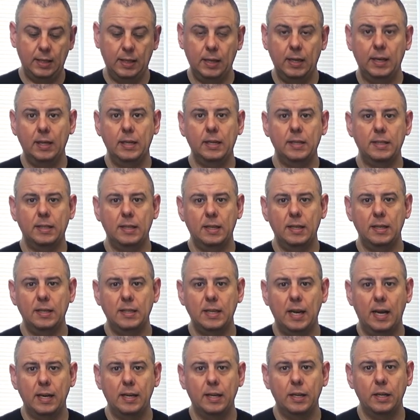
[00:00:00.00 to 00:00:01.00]
that it's the
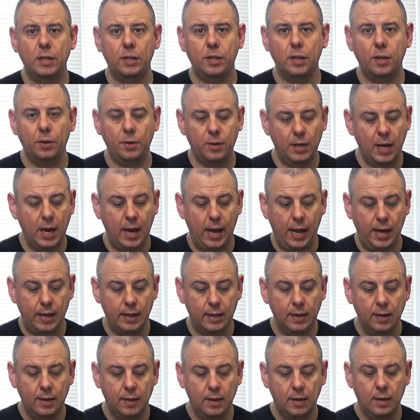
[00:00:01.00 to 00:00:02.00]
standard UK
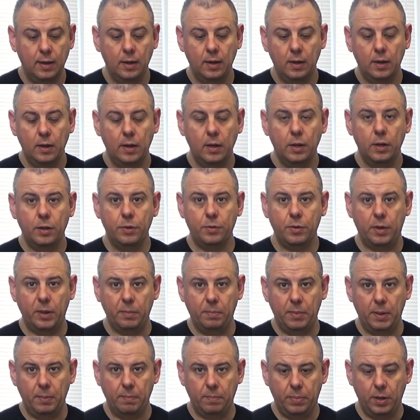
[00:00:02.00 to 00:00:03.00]

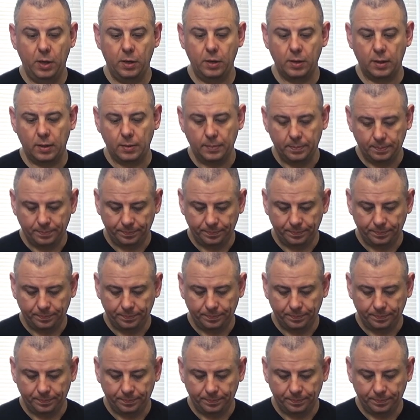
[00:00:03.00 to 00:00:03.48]
3-pin plug.